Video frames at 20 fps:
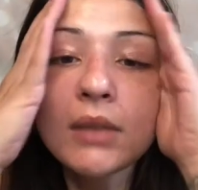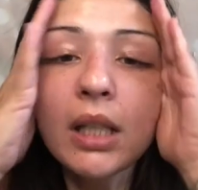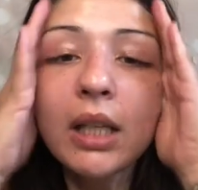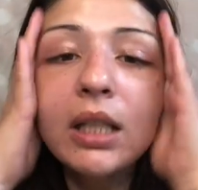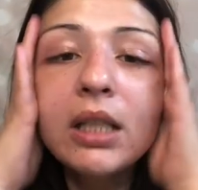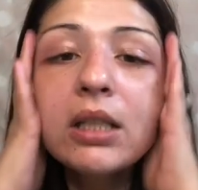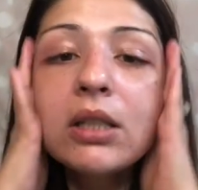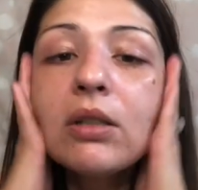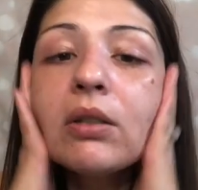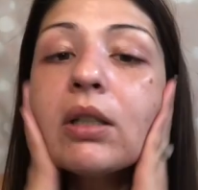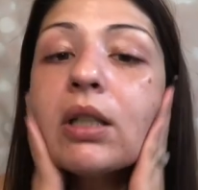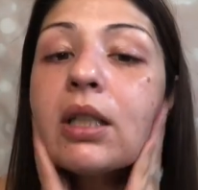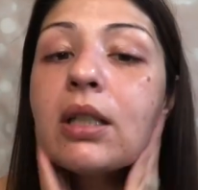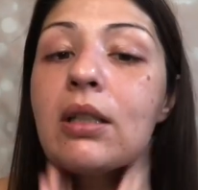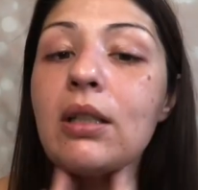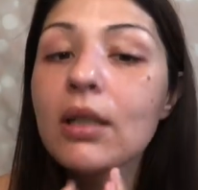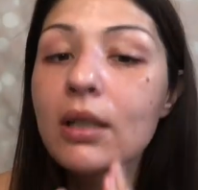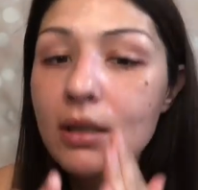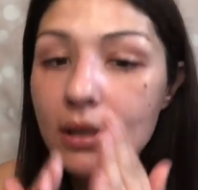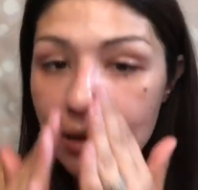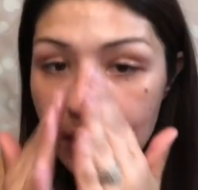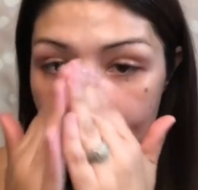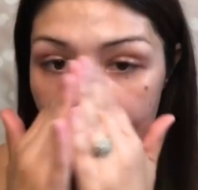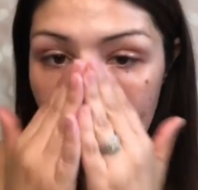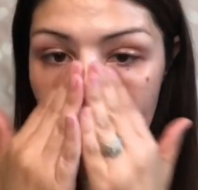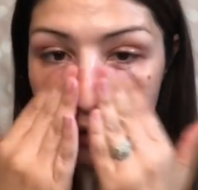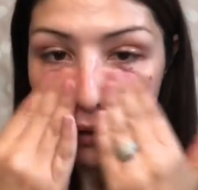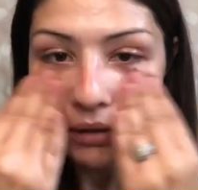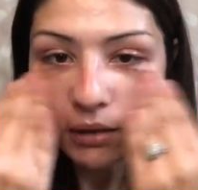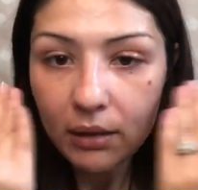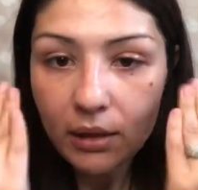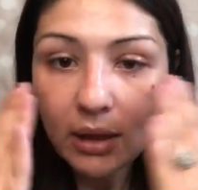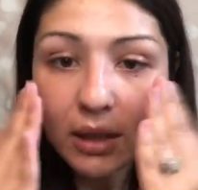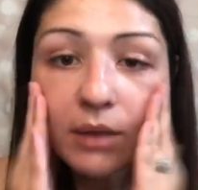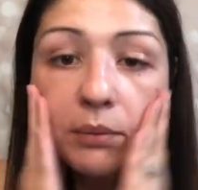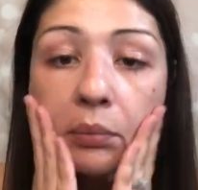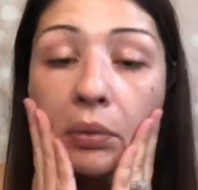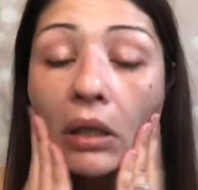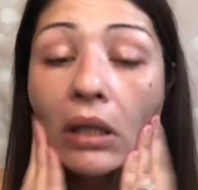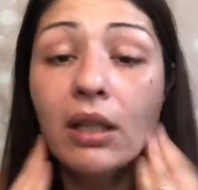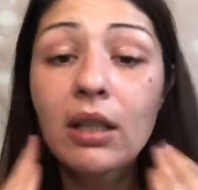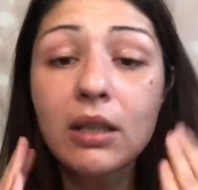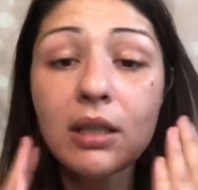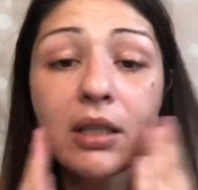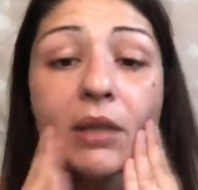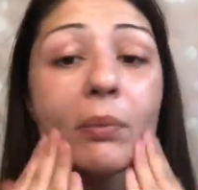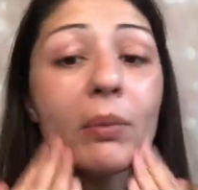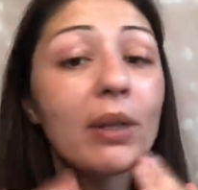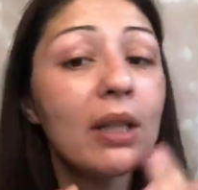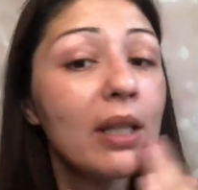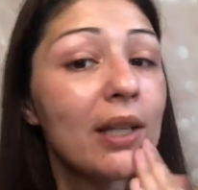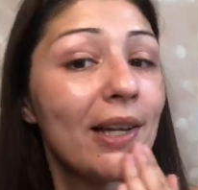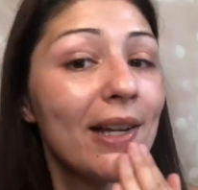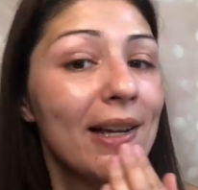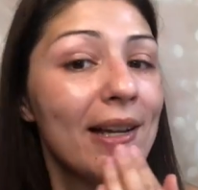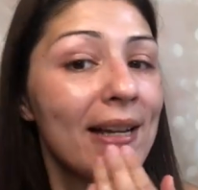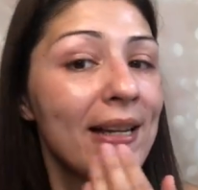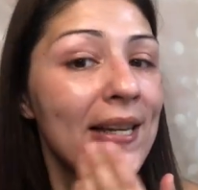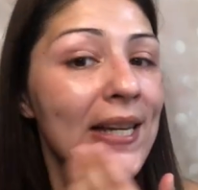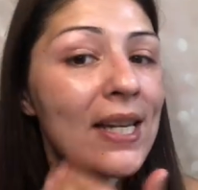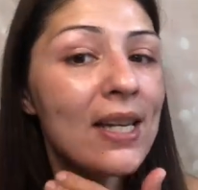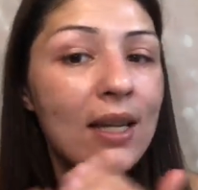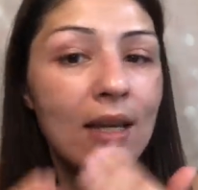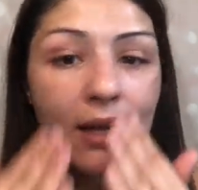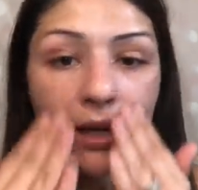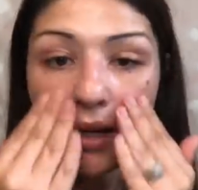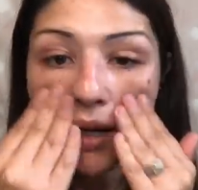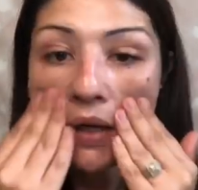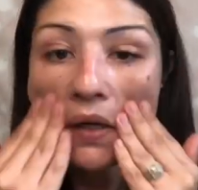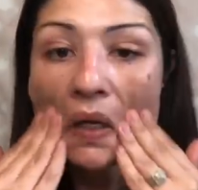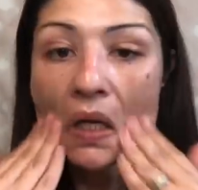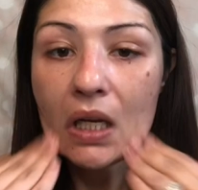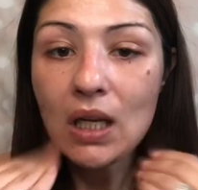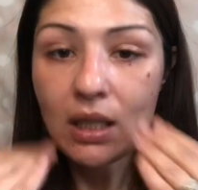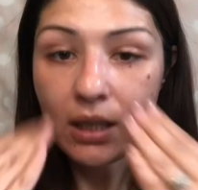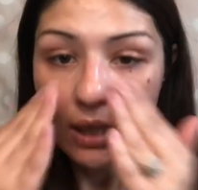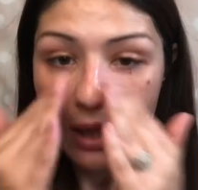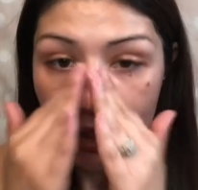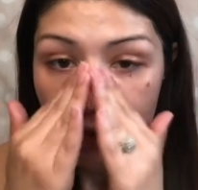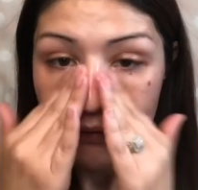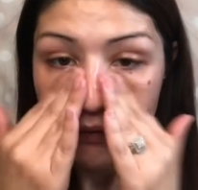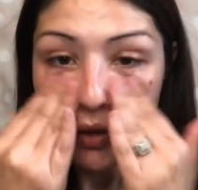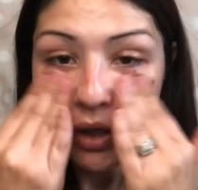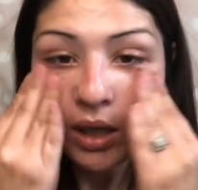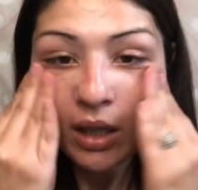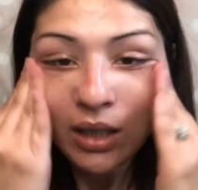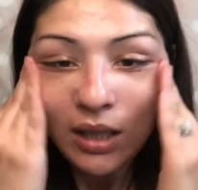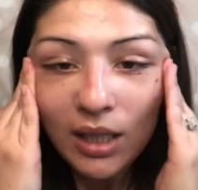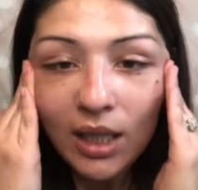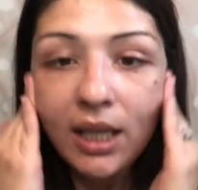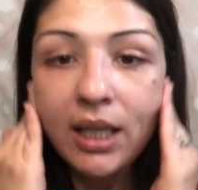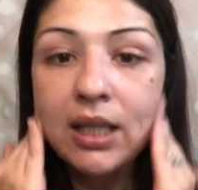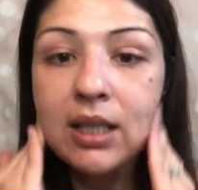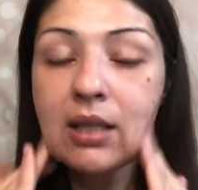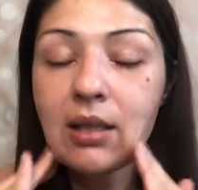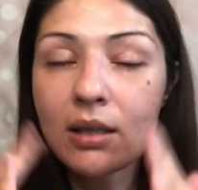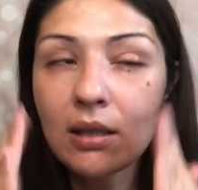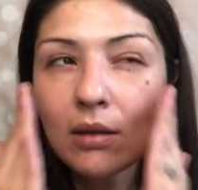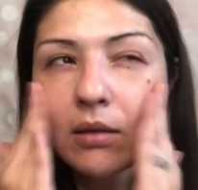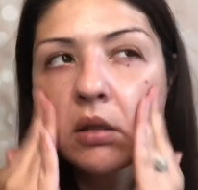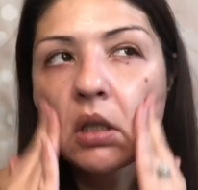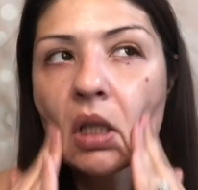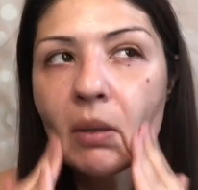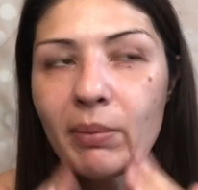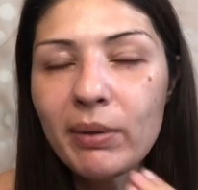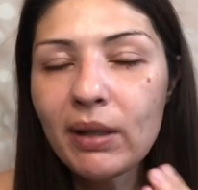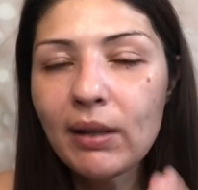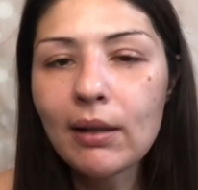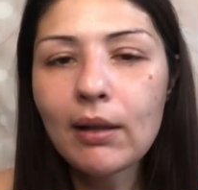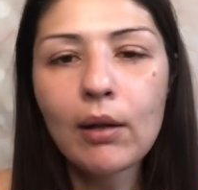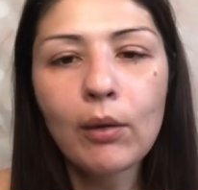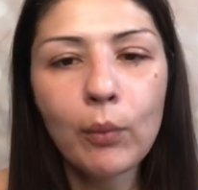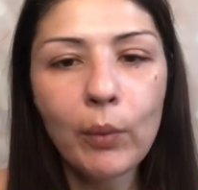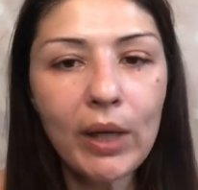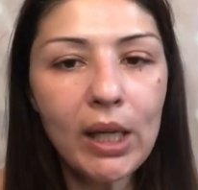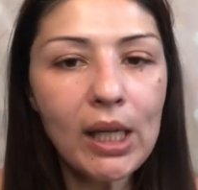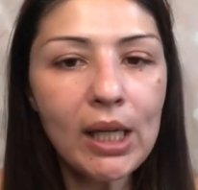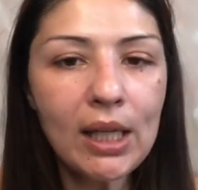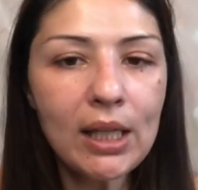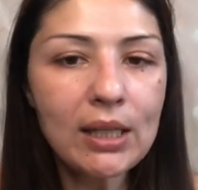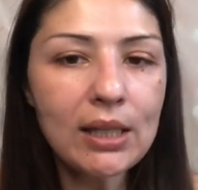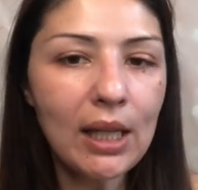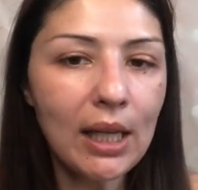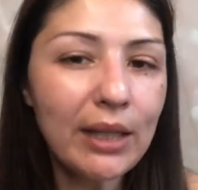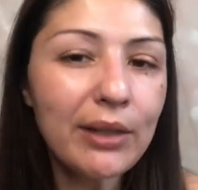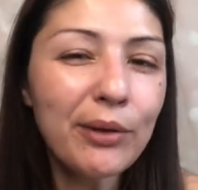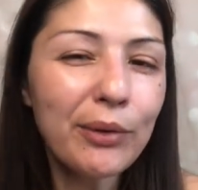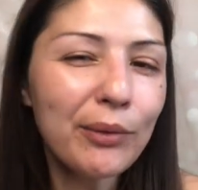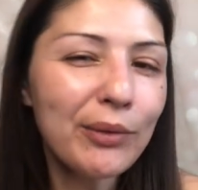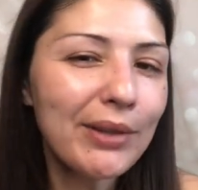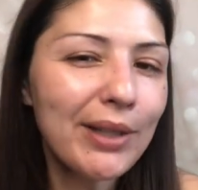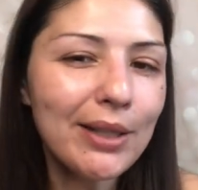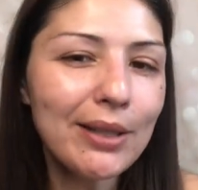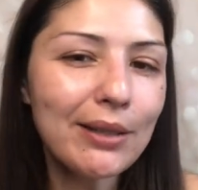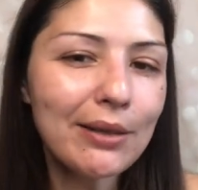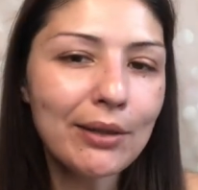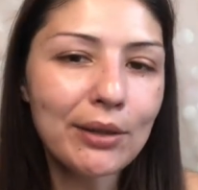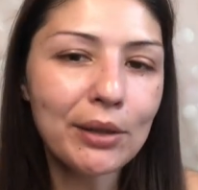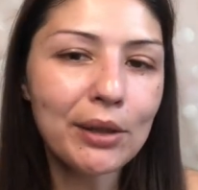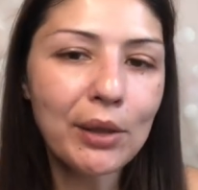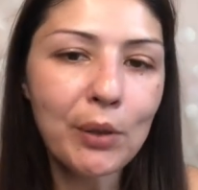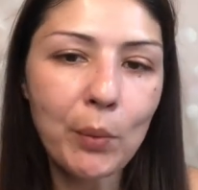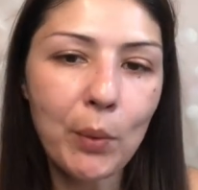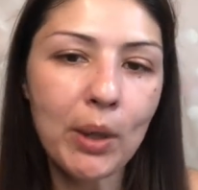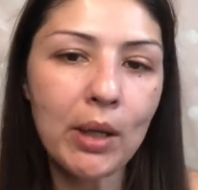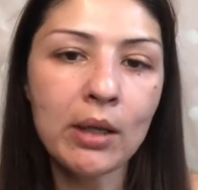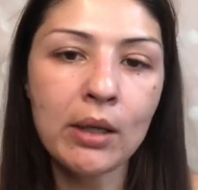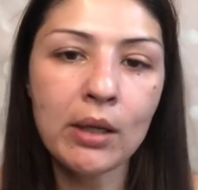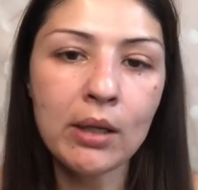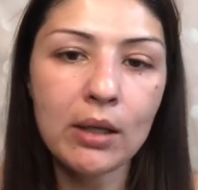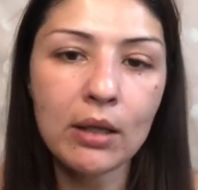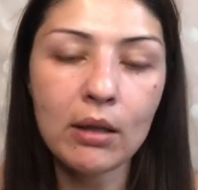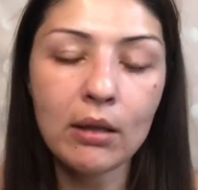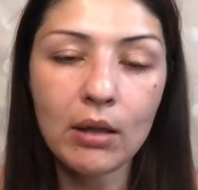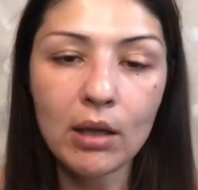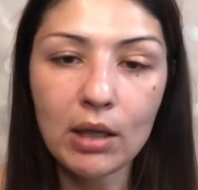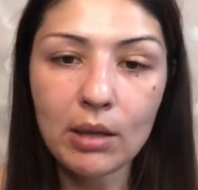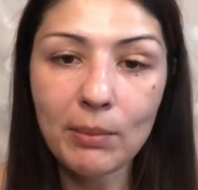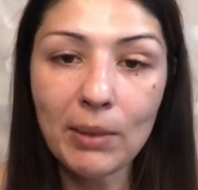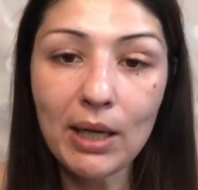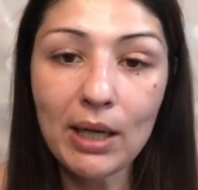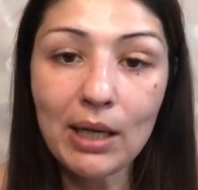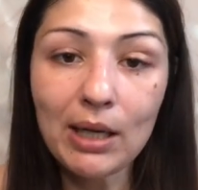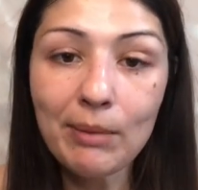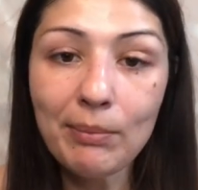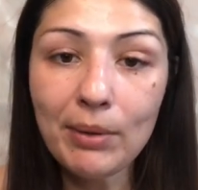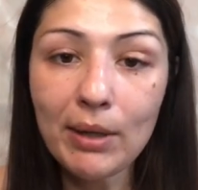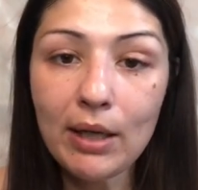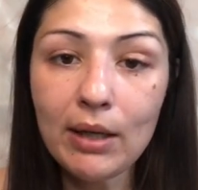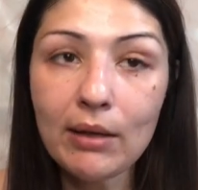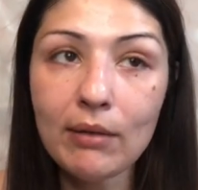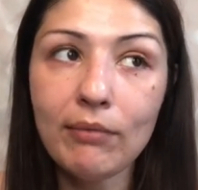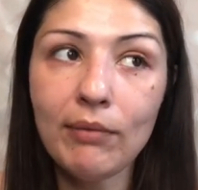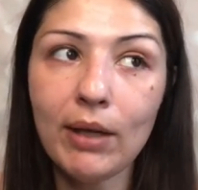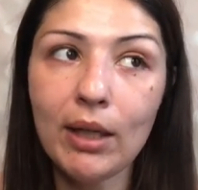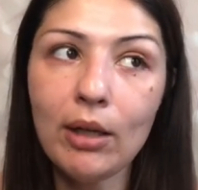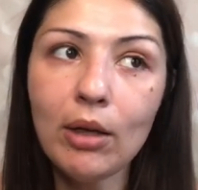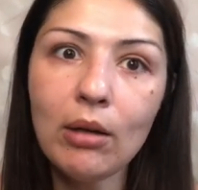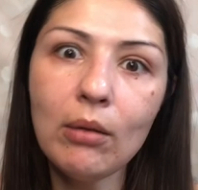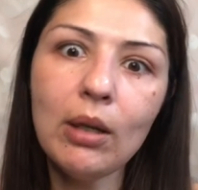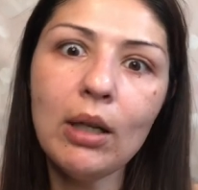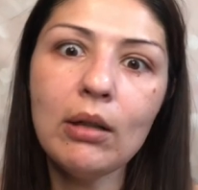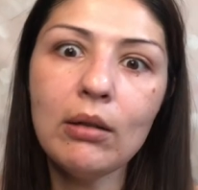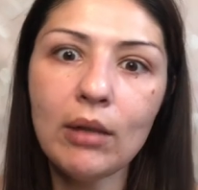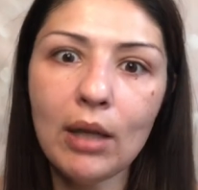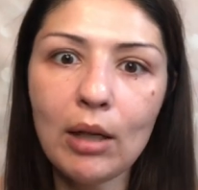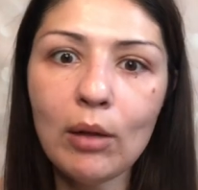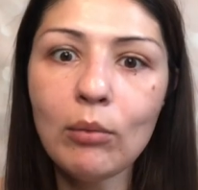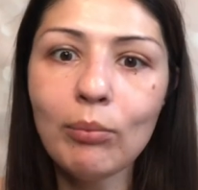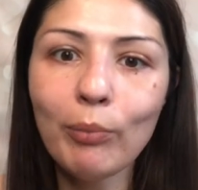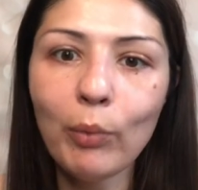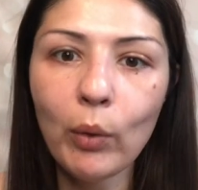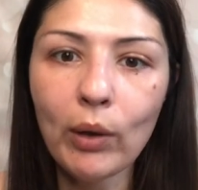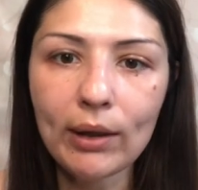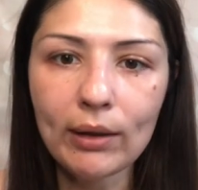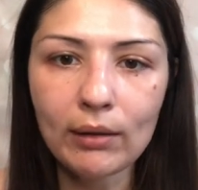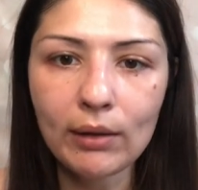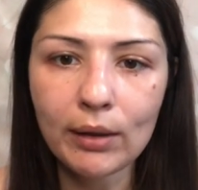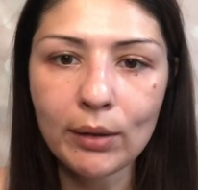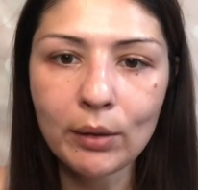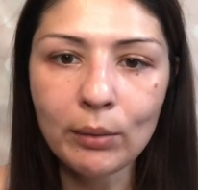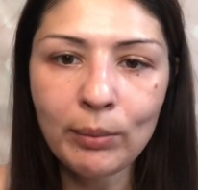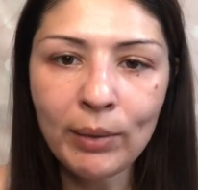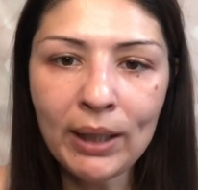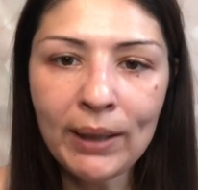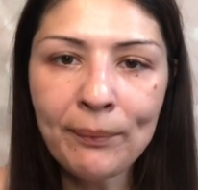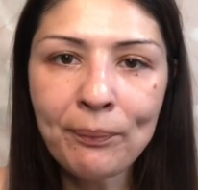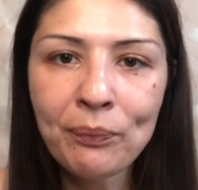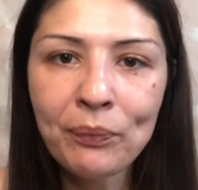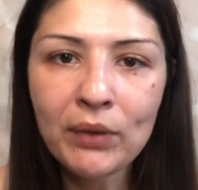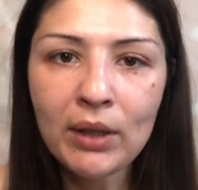as you guys can tell, this product is pretty good. Again, I've gone days, typically on weekends, I don't necessarily wear a lot of makeup. If I go out, I'll wear a little bit,